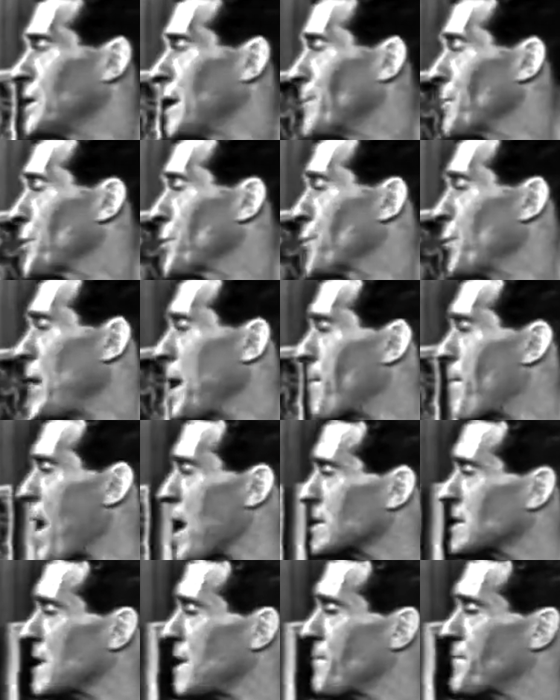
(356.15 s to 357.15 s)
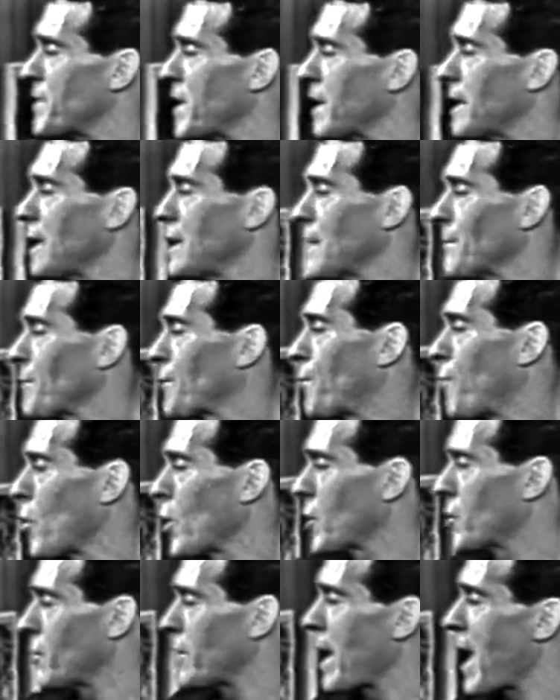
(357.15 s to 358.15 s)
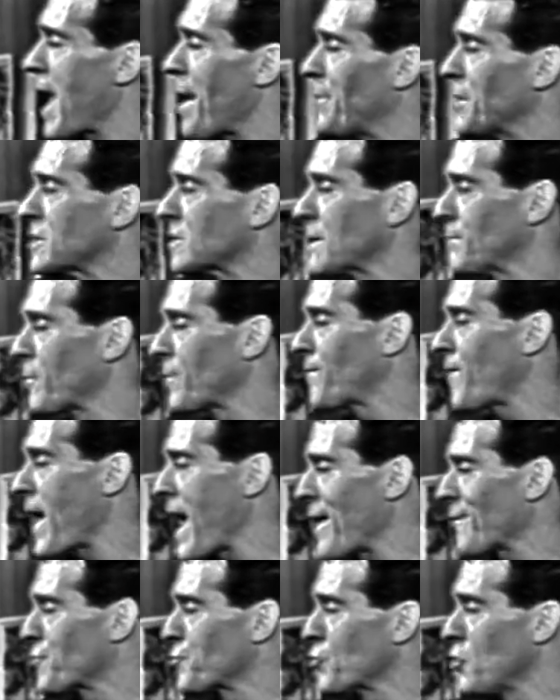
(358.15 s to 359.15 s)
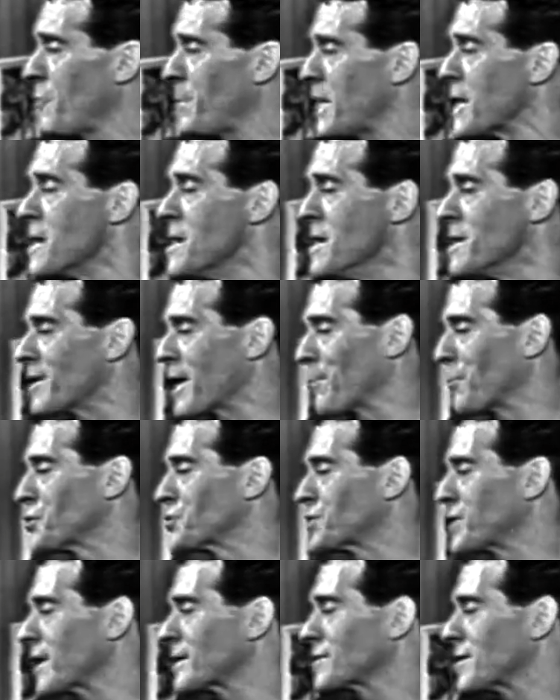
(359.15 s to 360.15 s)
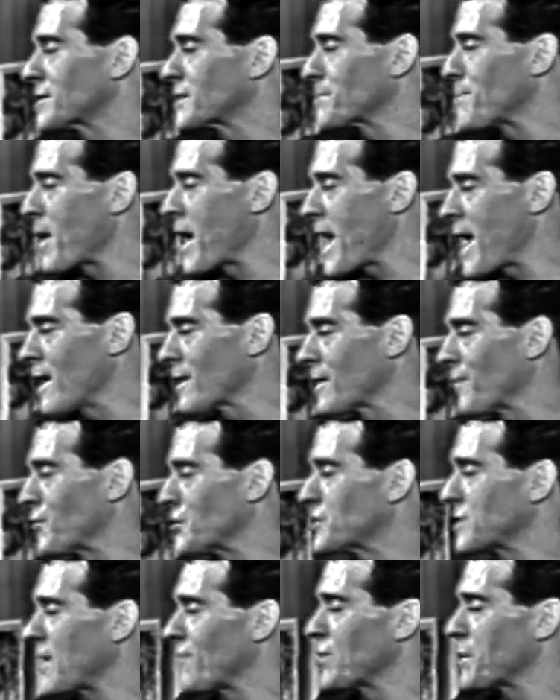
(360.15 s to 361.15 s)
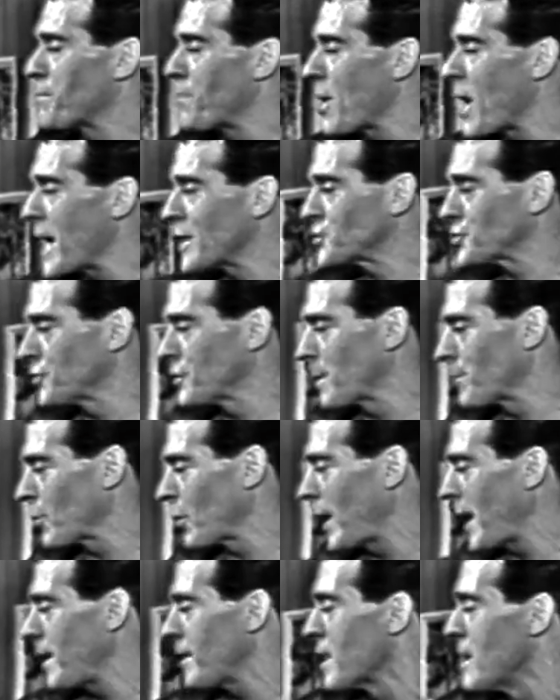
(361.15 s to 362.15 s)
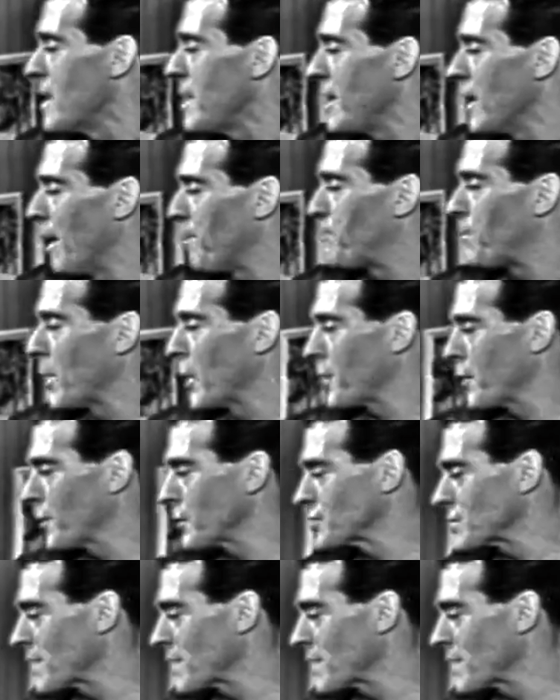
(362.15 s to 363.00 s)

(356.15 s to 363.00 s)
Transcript: Number three, positive thinking. Number four, good habits. Number five, grooming. Number six, a smile. Number seven, posture. Number eight, help others.